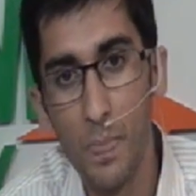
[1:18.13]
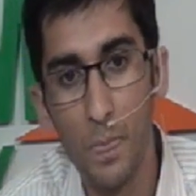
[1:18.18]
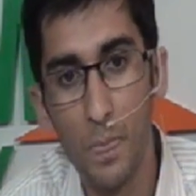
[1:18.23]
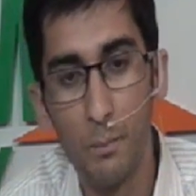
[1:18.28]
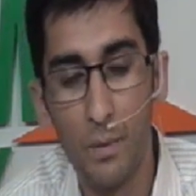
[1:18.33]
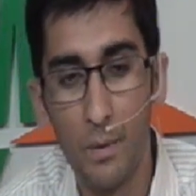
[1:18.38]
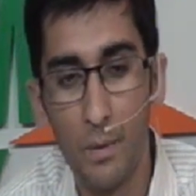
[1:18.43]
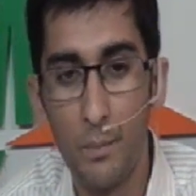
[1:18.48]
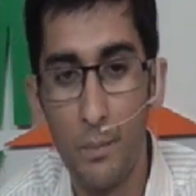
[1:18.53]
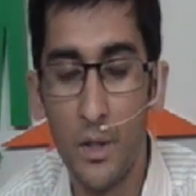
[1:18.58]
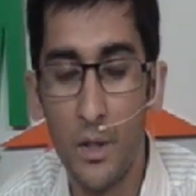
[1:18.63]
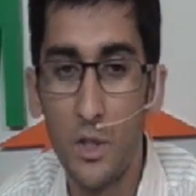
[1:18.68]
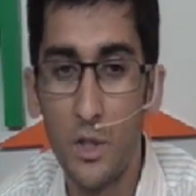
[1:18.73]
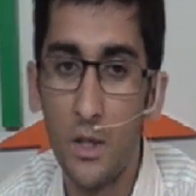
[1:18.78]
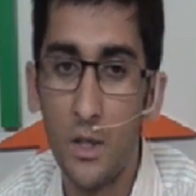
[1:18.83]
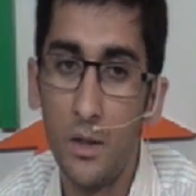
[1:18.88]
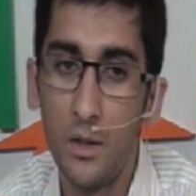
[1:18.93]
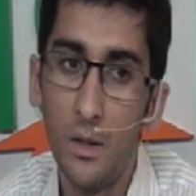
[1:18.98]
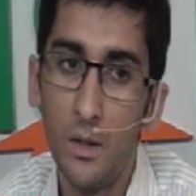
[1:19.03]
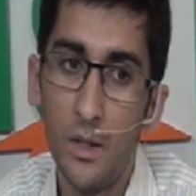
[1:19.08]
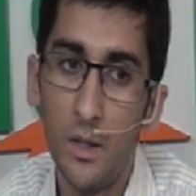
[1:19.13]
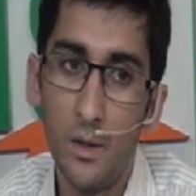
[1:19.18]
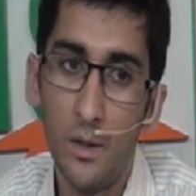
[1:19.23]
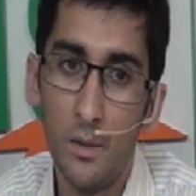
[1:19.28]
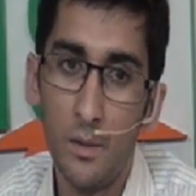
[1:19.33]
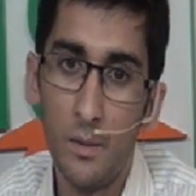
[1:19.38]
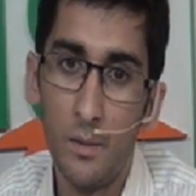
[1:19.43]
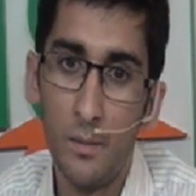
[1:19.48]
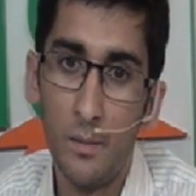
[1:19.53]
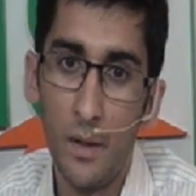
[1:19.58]
preparation,
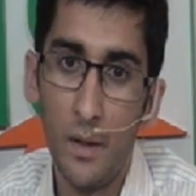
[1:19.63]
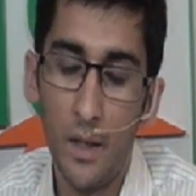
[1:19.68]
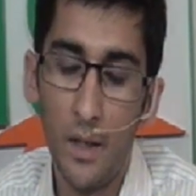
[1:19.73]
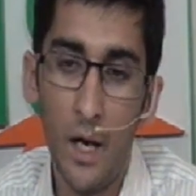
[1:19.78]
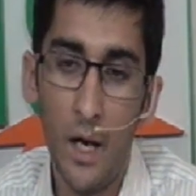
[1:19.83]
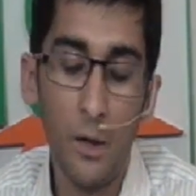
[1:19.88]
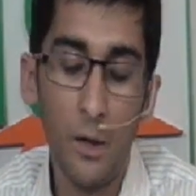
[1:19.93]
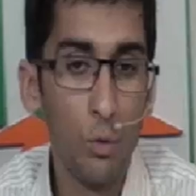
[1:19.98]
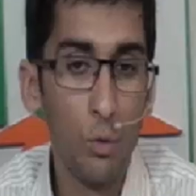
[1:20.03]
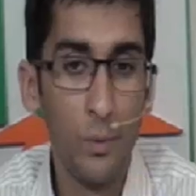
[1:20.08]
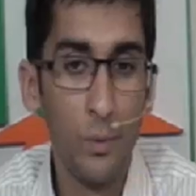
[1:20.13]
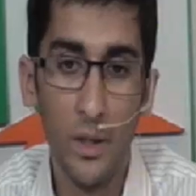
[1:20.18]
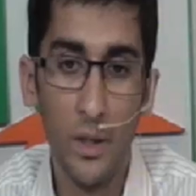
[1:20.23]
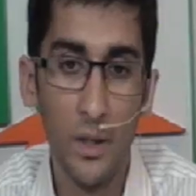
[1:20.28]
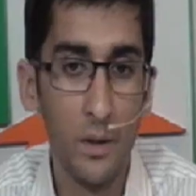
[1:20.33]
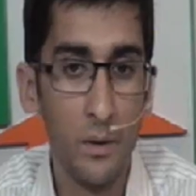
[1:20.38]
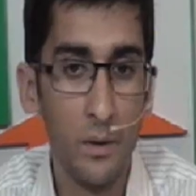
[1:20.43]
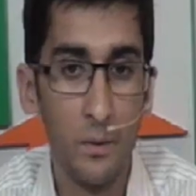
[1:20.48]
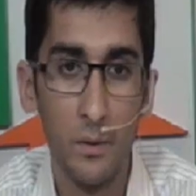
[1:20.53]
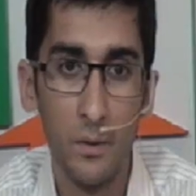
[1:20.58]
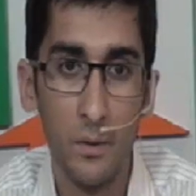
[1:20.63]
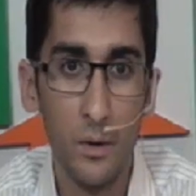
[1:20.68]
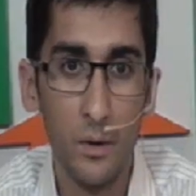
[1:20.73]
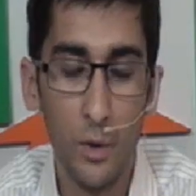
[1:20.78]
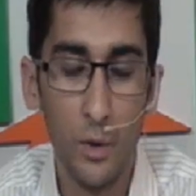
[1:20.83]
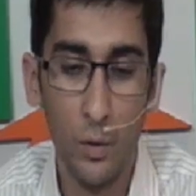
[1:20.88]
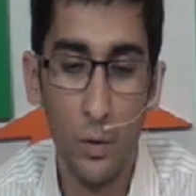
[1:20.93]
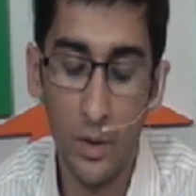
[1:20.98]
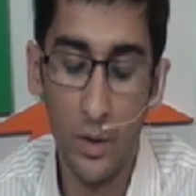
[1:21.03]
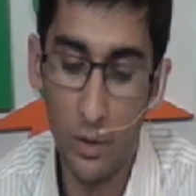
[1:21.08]
it had to be in
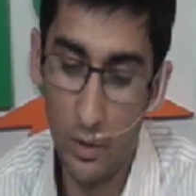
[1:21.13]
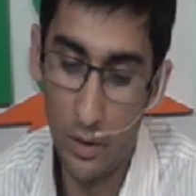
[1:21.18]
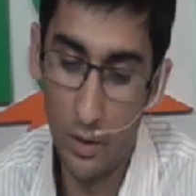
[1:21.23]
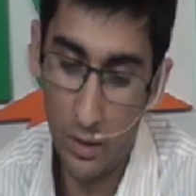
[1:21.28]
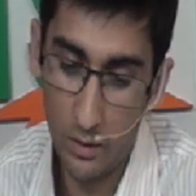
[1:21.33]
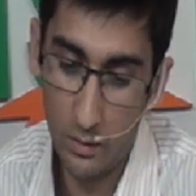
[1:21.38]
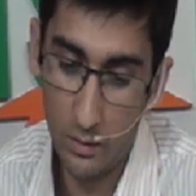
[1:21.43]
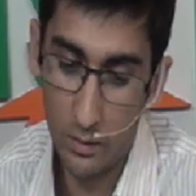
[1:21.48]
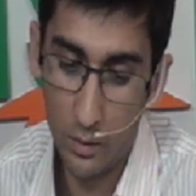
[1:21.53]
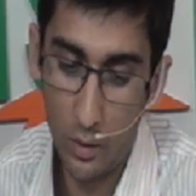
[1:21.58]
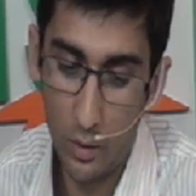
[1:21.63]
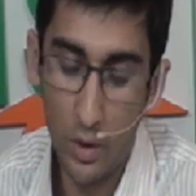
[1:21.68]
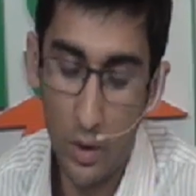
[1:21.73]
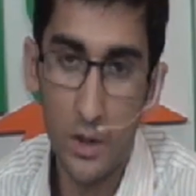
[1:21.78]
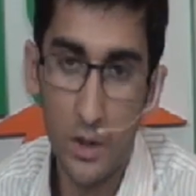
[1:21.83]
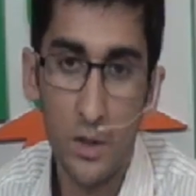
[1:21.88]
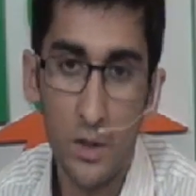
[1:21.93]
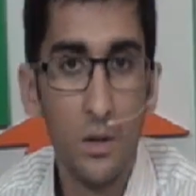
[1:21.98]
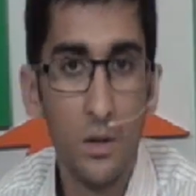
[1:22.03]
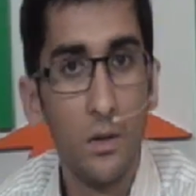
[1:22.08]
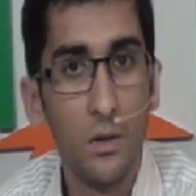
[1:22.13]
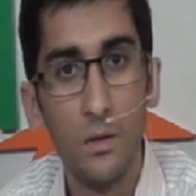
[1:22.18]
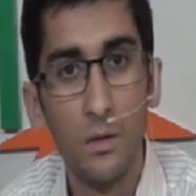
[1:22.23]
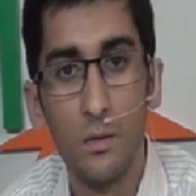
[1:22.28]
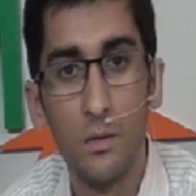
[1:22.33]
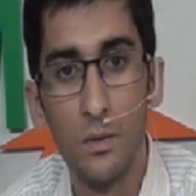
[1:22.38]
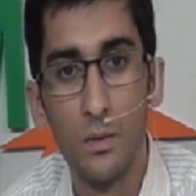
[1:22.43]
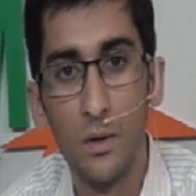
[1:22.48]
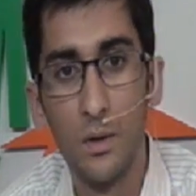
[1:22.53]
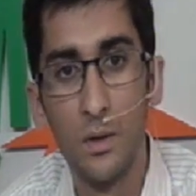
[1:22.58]
during your college
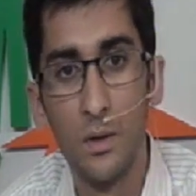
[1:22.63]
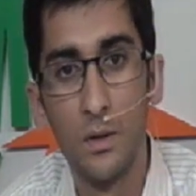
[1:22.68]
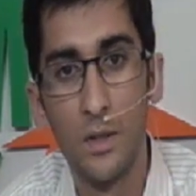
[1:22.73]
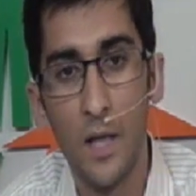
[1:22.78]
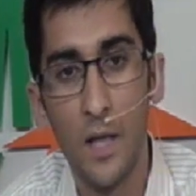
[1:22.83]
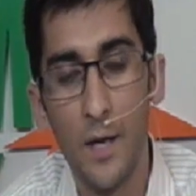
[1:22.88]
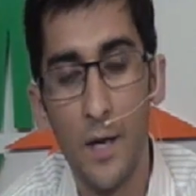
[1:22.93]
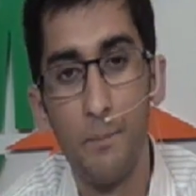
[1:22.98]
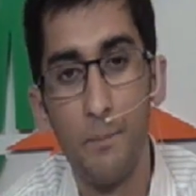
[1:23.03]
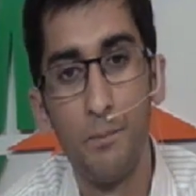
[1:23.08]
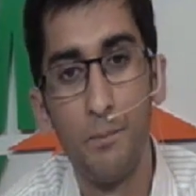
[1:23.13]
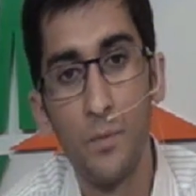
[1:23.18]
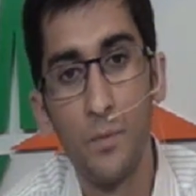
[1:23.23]
time.